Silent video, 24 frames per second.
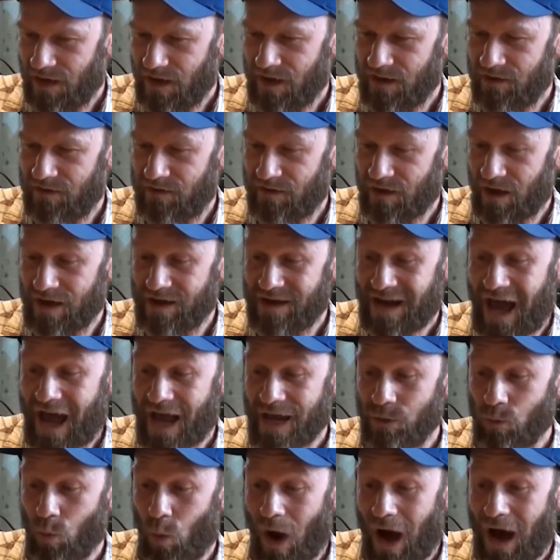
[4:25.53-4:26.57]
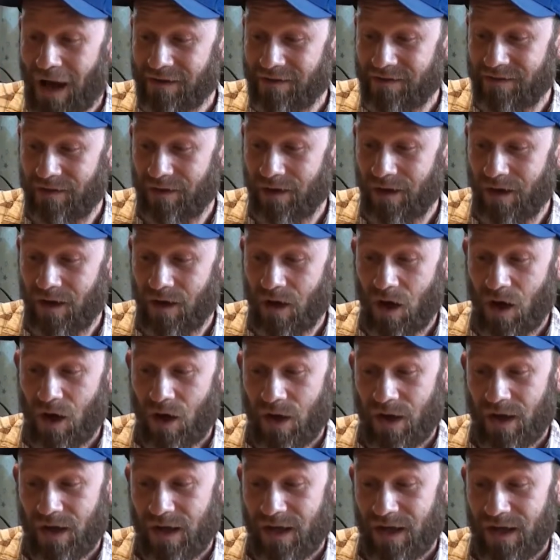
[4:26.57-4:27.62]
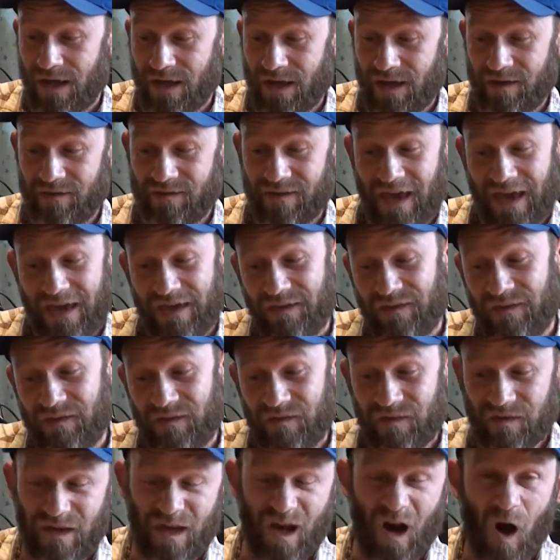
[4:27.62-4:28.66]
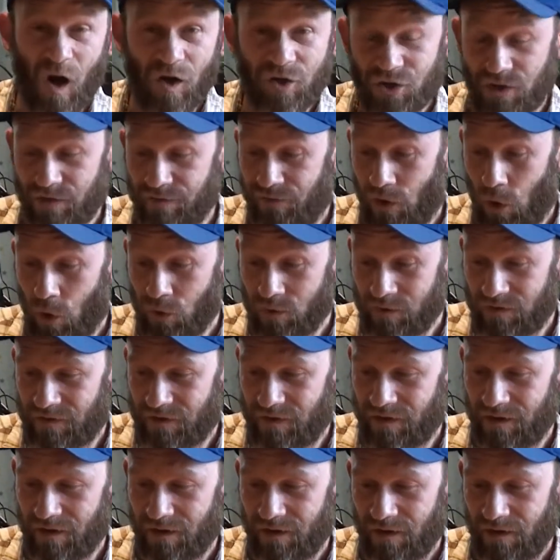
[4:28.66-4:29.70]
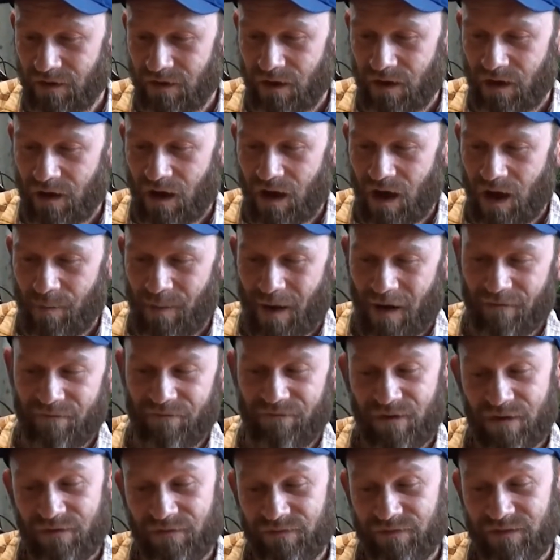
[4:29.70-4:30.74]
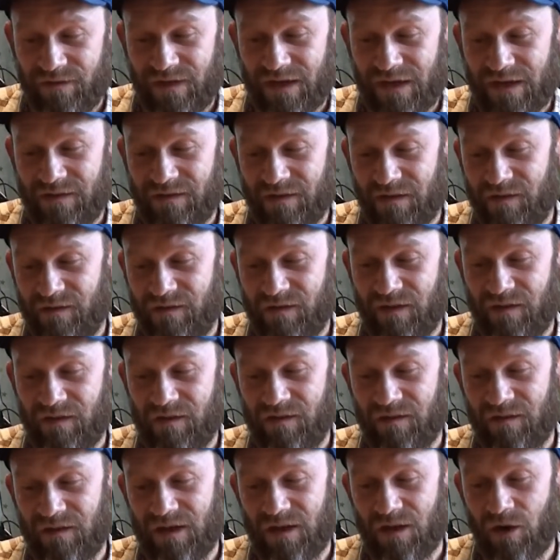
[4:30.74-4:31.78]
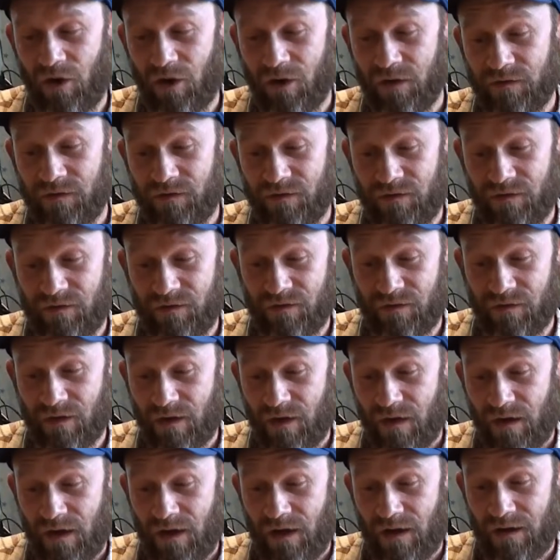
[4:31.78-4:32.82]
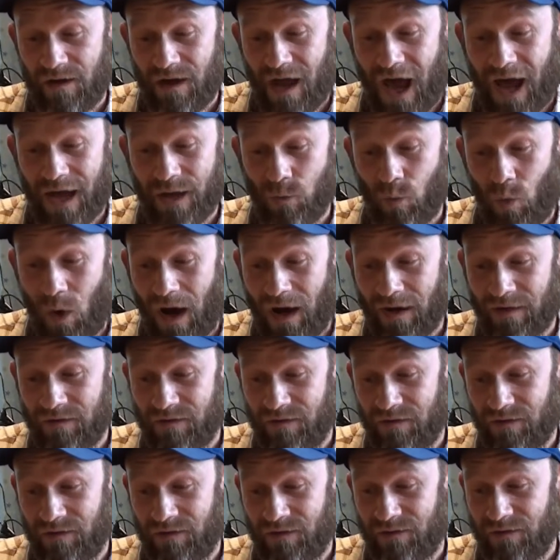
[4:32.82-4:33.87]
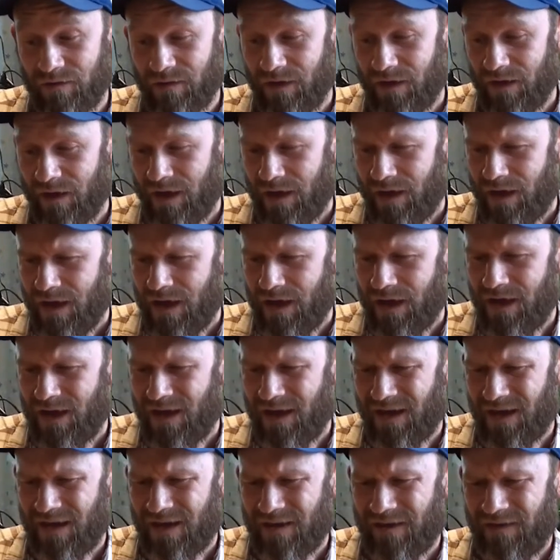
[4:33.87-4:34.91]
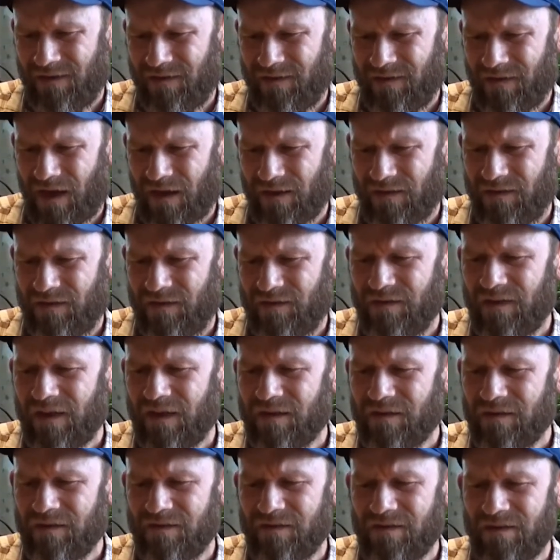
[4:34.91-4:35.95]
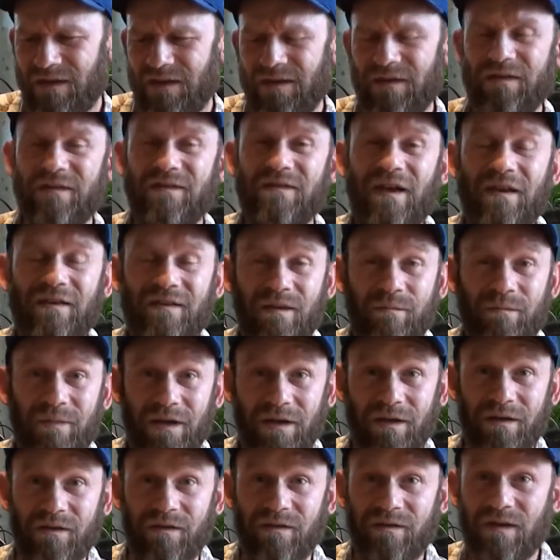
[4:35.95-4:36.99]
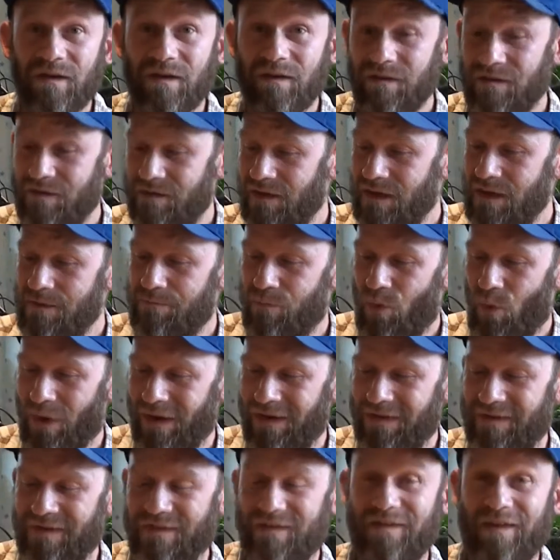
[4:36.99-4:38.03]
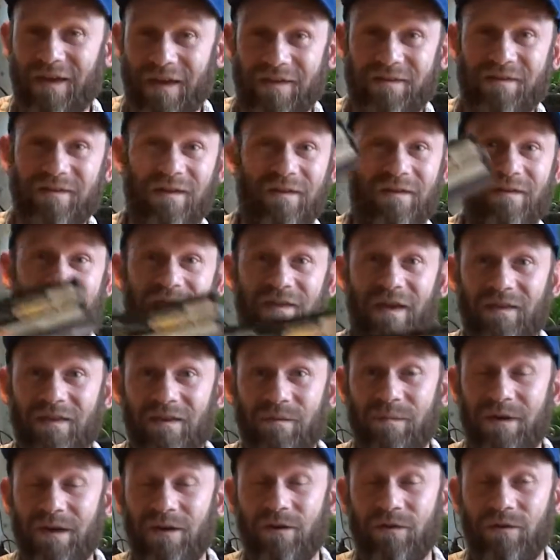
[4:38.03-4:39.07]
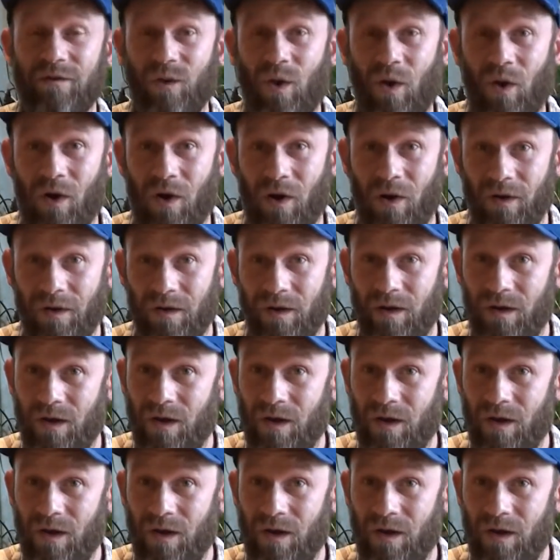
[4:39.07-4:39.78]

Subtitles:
It's 9 watt, it's AC 100 volt, about 50 to 60 hertz, 9 watts. It's 60 centimeters, 60.6 centimeters long,